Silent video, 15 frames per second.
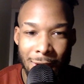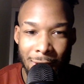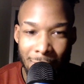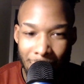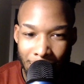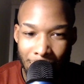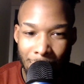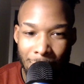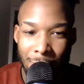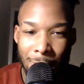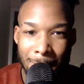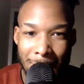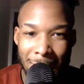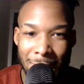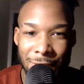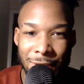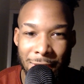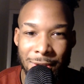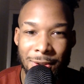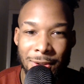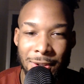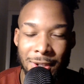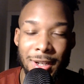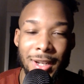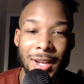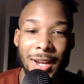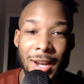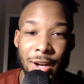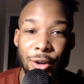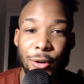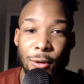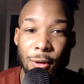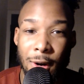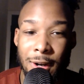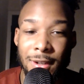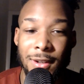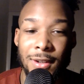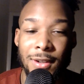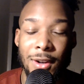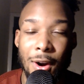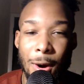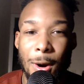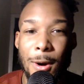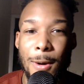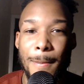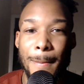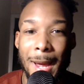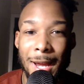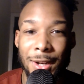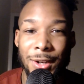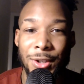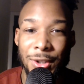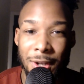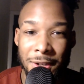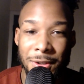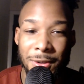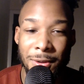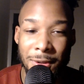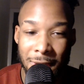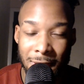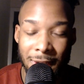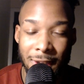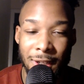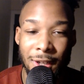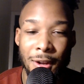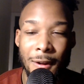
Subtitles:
are Manchester City in a crisis? Are Manchester City